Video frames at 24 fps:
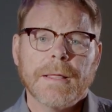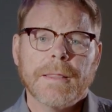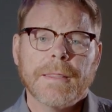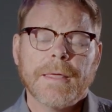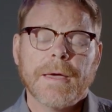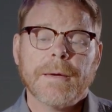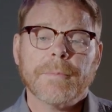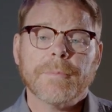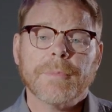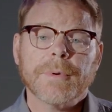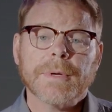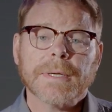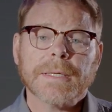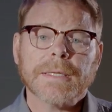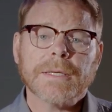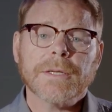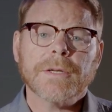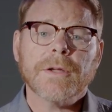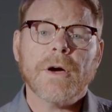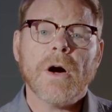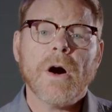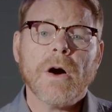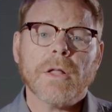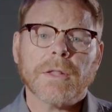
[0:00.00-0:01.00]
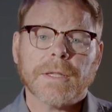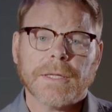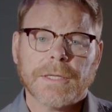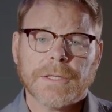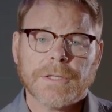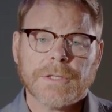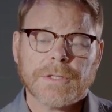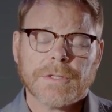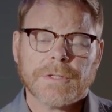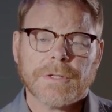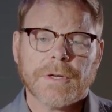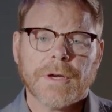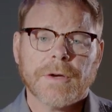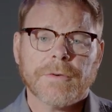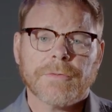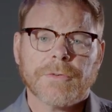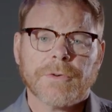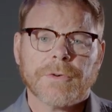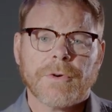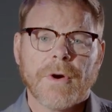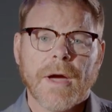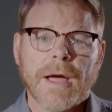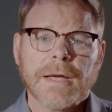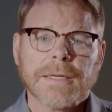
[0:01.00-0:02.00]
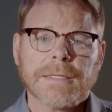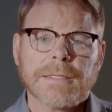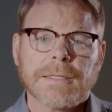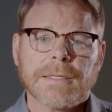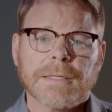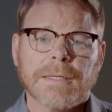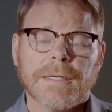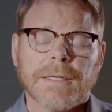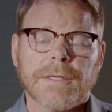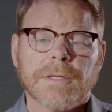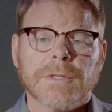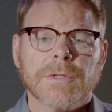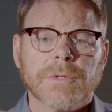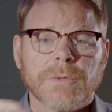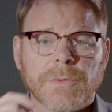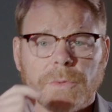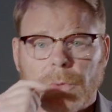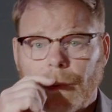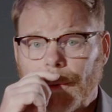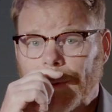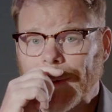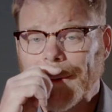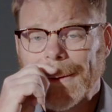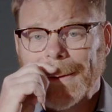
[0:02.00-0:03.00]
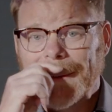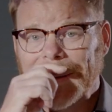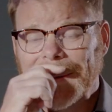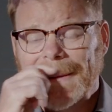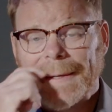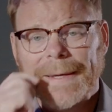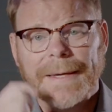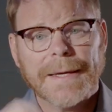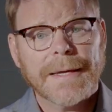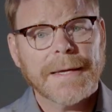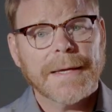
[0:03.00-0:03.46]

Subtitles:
that bring knowledge of Christ into a world